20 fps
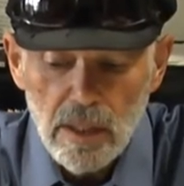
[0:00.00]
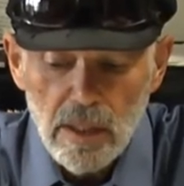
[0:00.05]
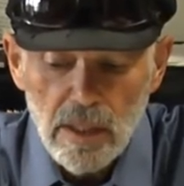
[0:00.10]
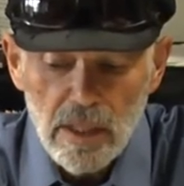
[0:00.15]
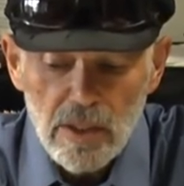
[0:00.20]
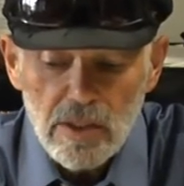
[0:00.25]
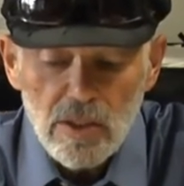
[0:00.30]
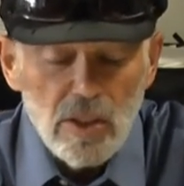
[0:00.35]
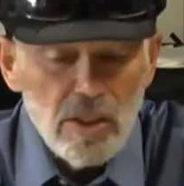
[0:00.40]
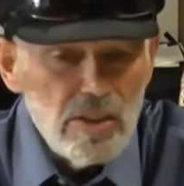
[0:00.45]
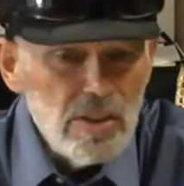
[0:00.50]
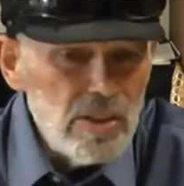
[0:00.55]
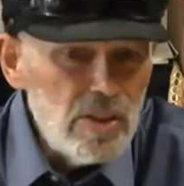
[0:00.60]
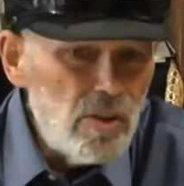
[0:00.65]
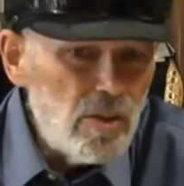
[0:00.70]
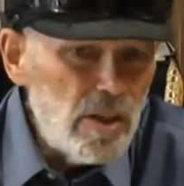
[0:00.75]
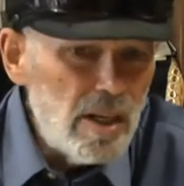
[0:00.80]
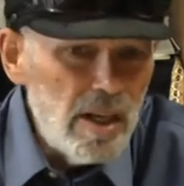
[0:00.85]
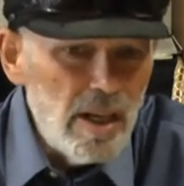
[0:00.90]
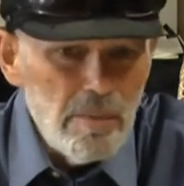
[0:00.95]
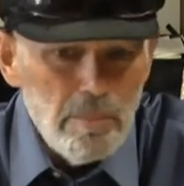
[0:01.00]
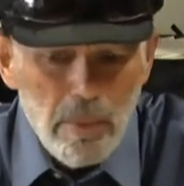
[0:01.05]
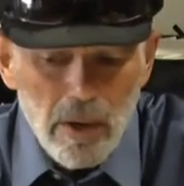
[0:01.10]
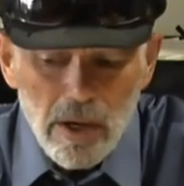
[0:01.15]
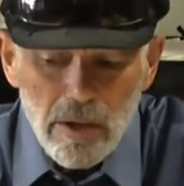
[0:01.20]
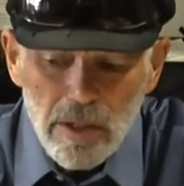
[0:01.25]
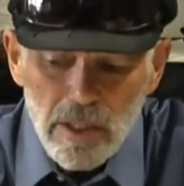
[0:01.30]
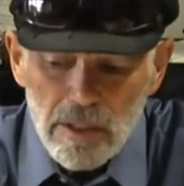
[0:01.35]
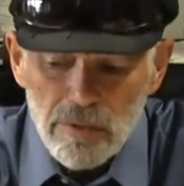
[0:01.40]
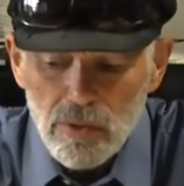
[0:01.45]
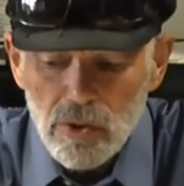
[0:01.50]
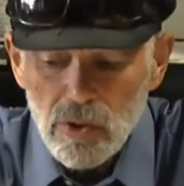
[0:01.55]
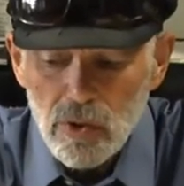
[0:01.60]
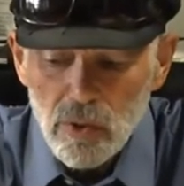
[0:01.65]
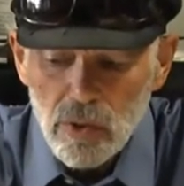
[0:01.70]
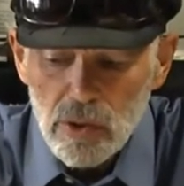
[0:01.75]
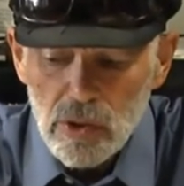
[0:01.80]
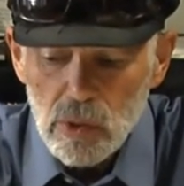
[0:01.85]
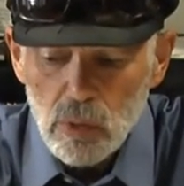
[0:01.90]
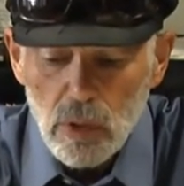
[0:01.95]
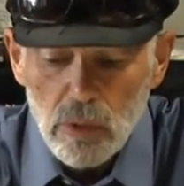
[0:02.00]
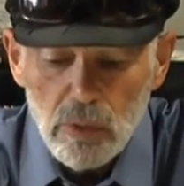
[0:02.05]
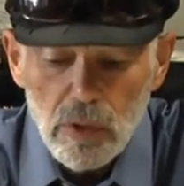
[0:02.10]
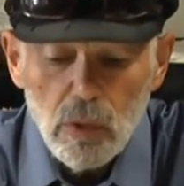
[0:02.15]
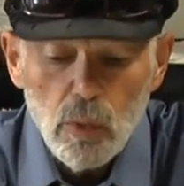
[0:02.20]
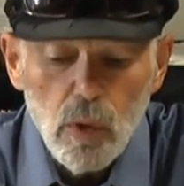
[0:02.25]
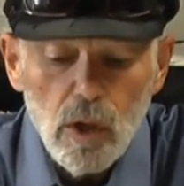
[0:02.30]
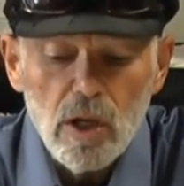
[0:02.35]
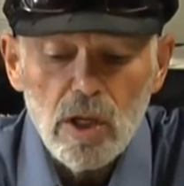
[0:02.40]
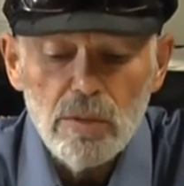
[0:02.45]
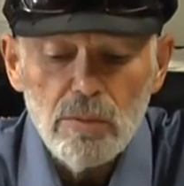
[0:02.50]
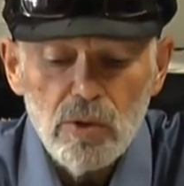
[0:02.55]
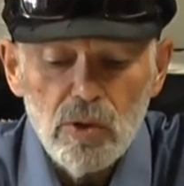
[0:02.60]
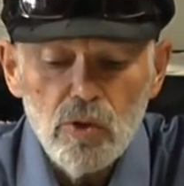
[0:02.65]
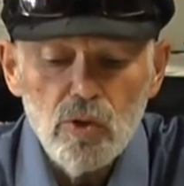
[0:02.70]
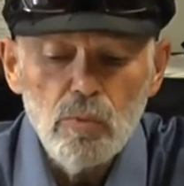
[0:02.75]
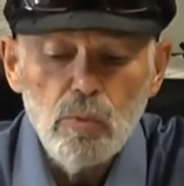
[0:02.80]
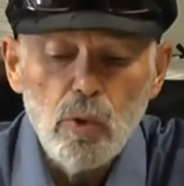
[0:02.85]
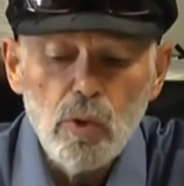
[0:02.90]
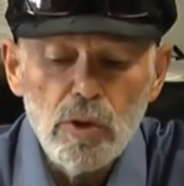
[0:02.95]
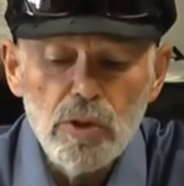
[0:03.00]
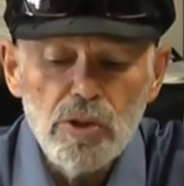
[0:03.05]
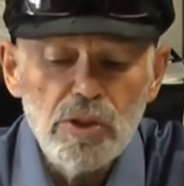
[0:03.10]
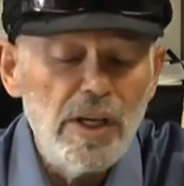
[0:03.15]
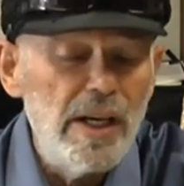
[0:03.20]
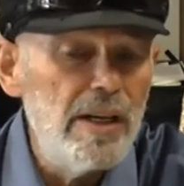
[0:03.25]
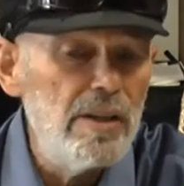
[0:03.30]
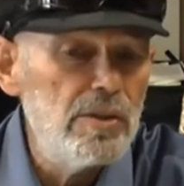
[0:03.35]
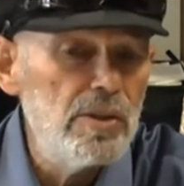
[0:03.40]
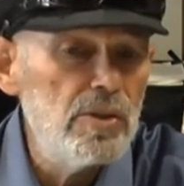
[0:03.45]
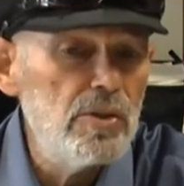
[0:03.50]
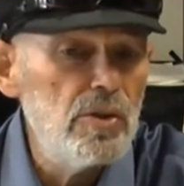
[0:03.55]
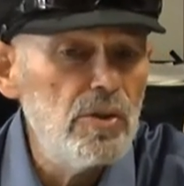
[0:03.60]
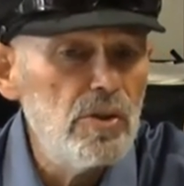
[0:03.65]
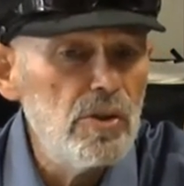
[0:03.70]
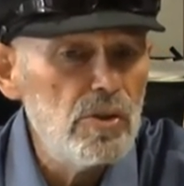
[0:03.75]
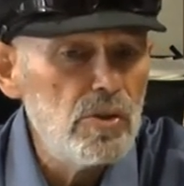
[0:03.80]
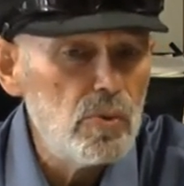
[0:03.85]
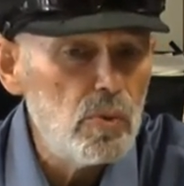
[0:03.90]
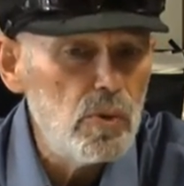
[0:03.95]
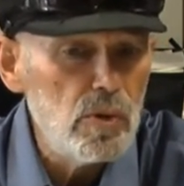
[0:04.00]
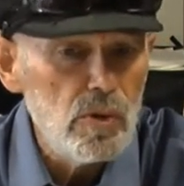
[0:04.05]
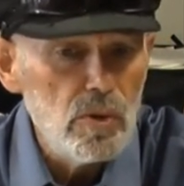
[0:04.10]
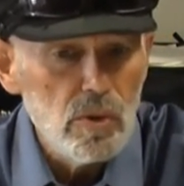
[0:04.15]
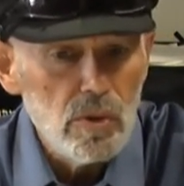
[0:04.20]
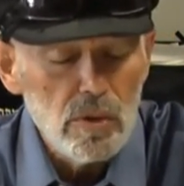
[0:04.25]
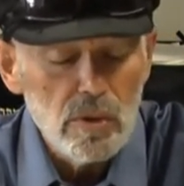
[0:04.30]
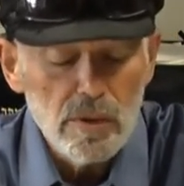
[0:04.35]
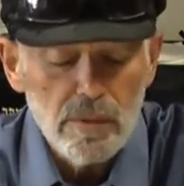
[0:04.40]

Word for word: It's sort of a party of sorts where we welcome a newborn child into this world.